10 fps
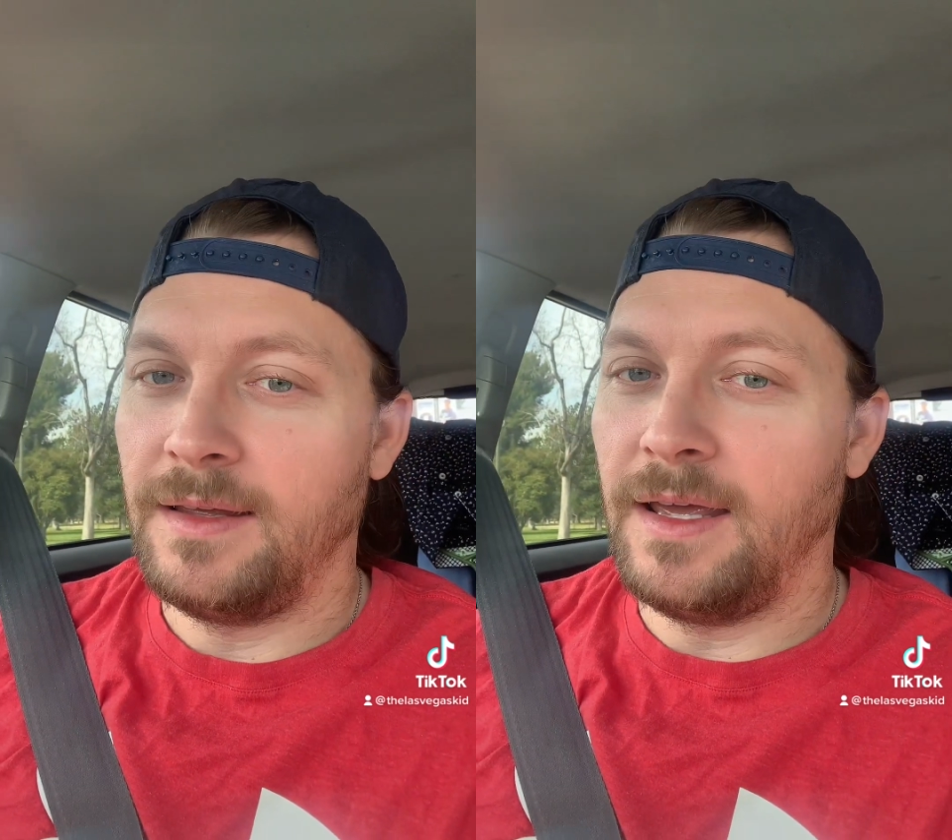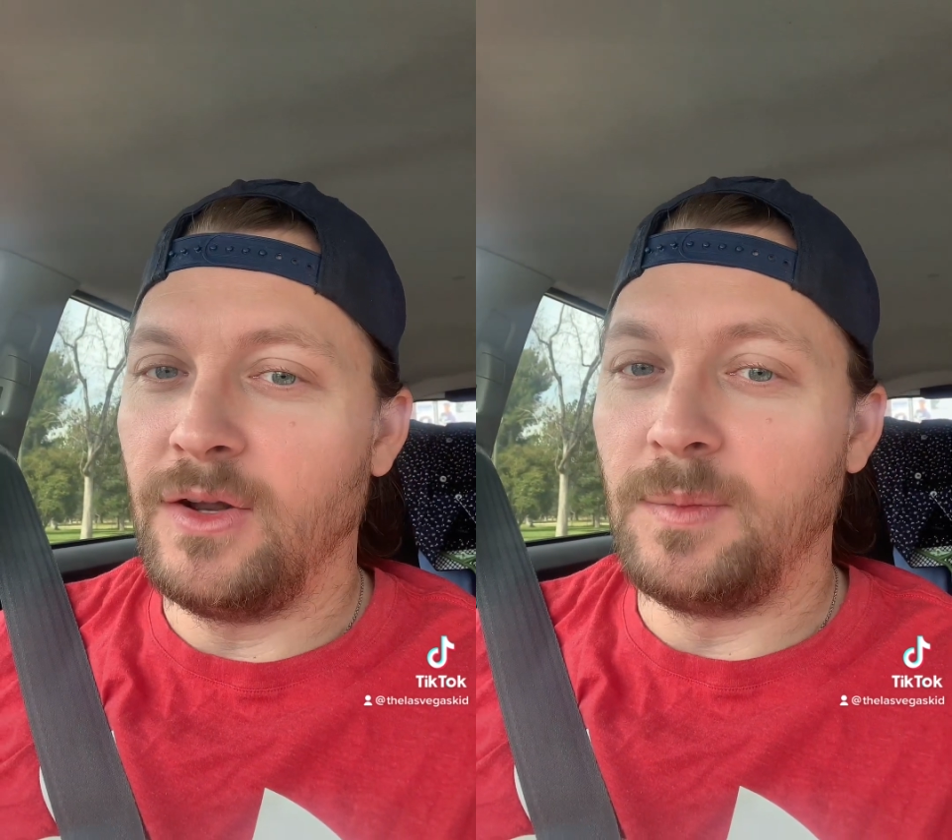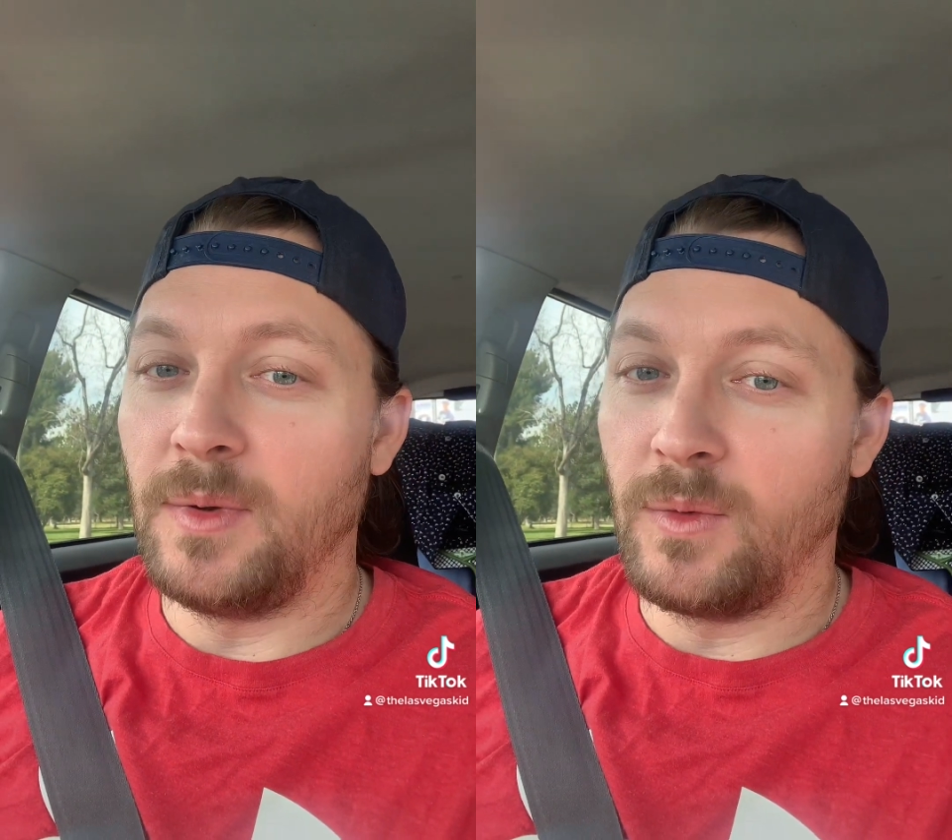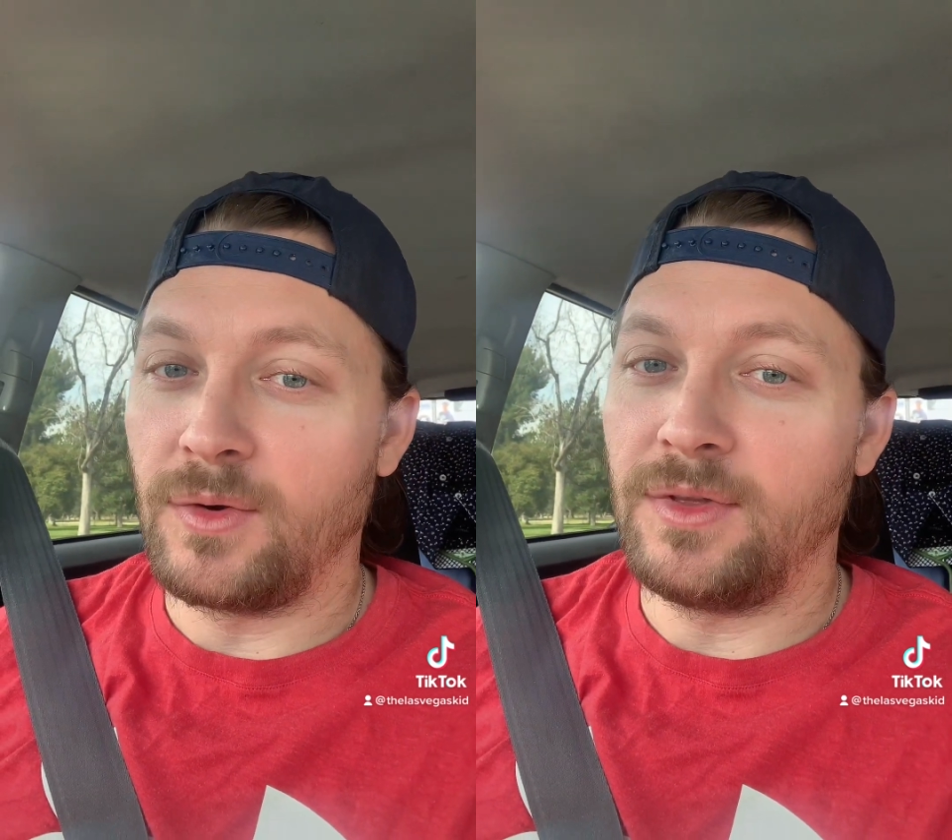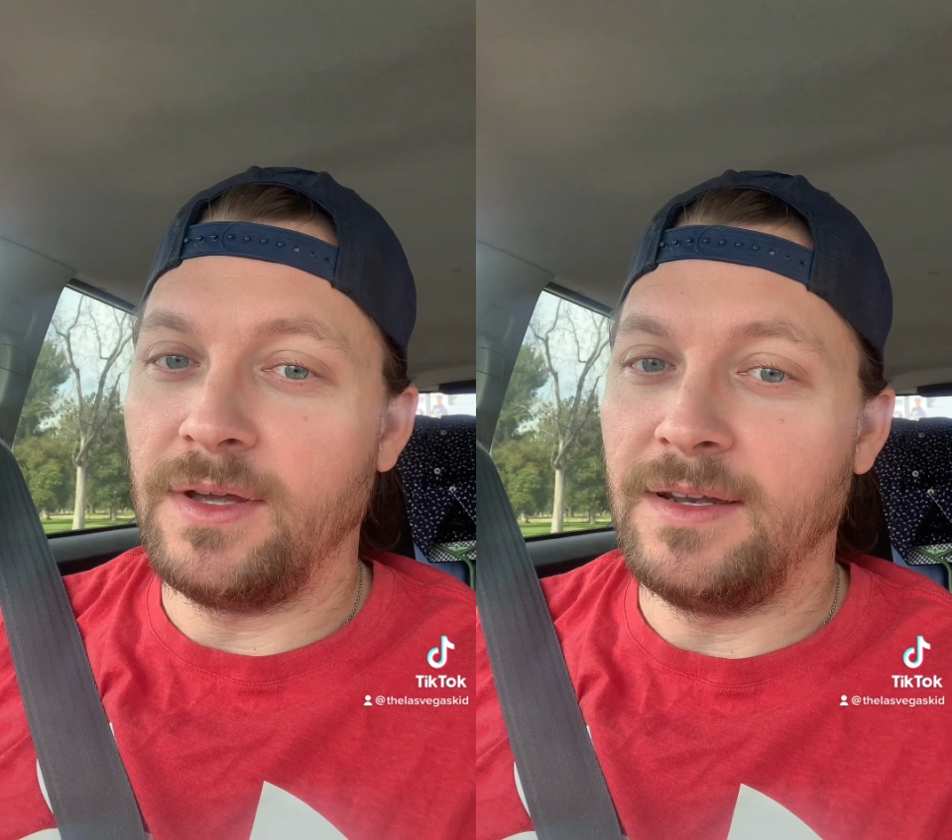it'll be
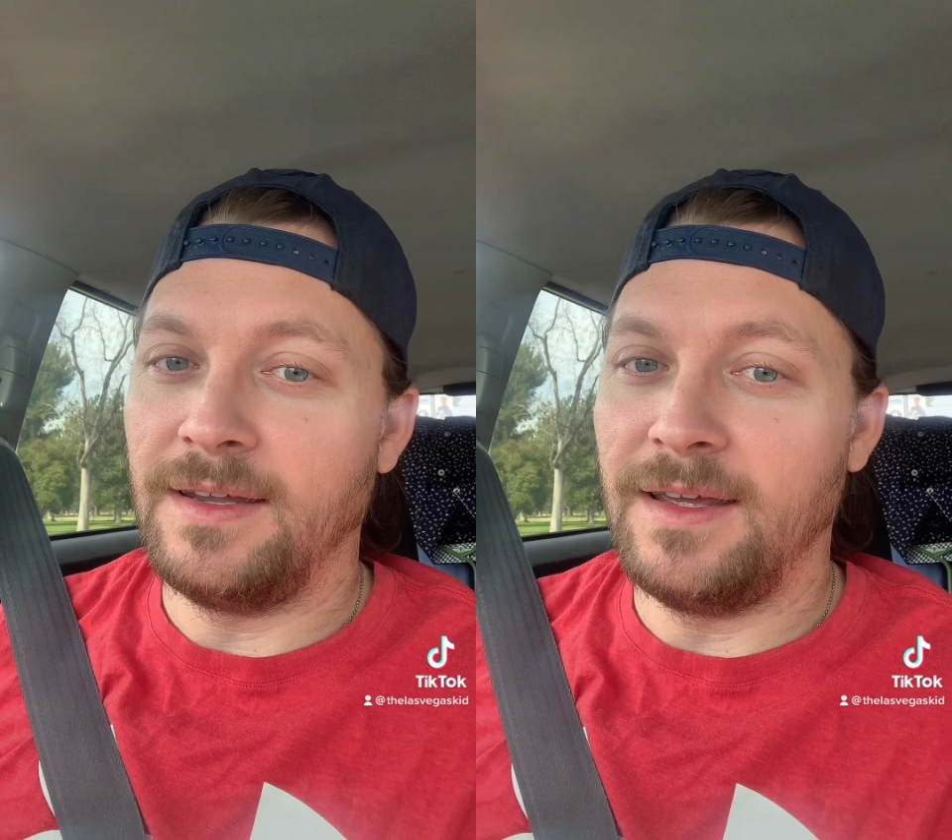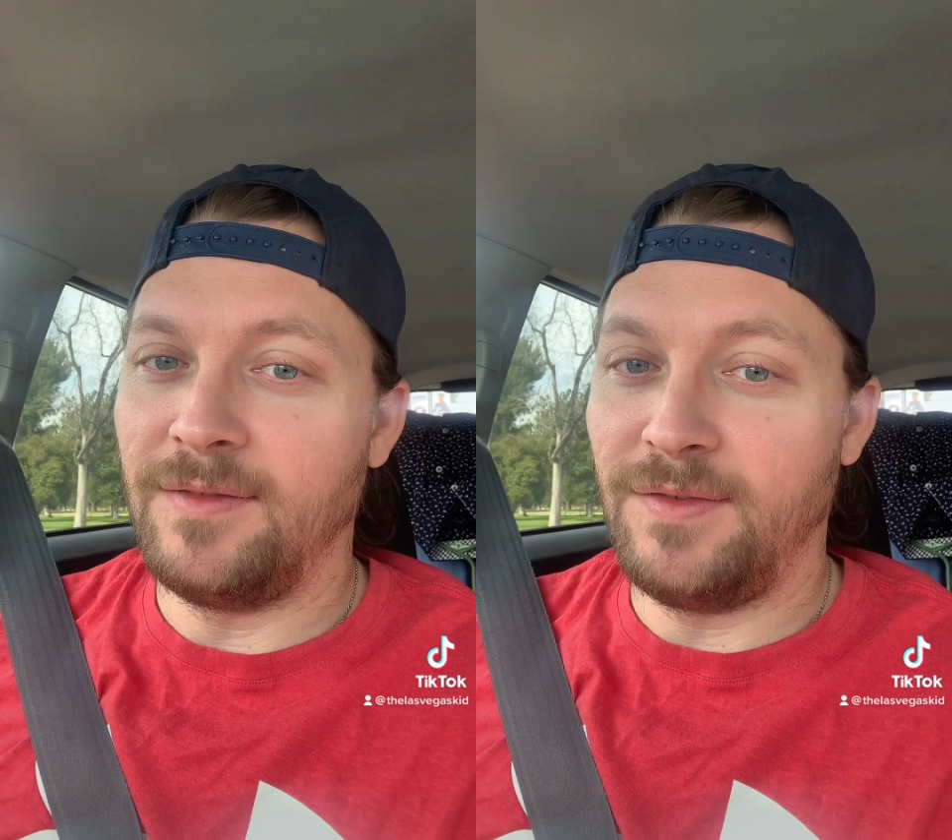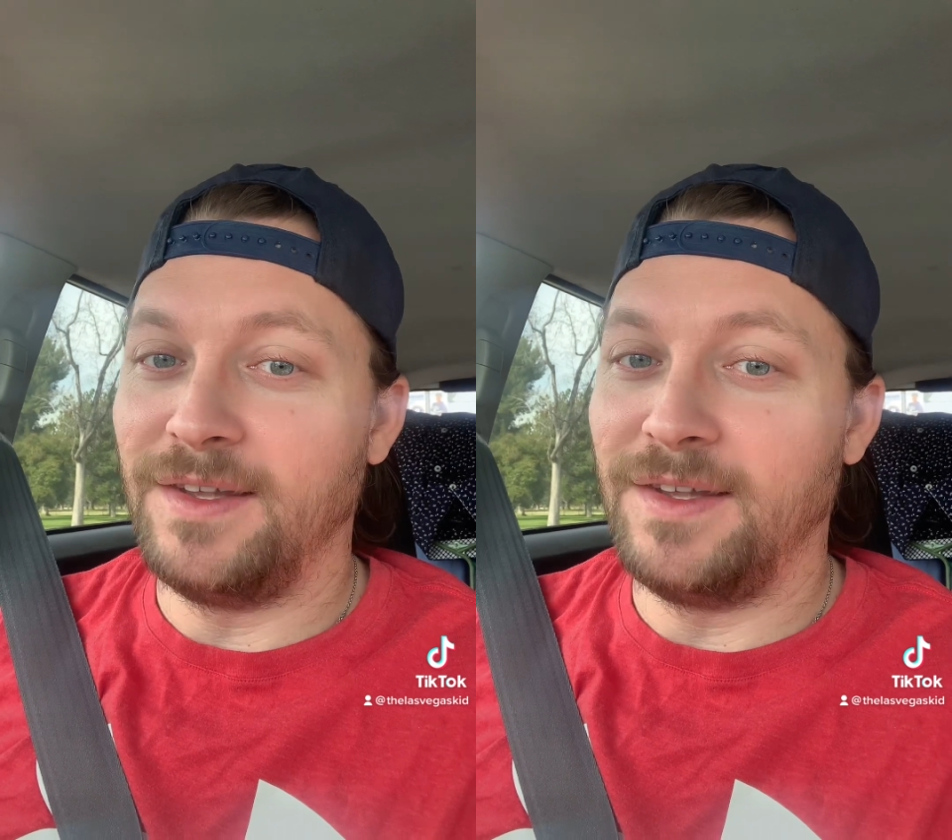worth it if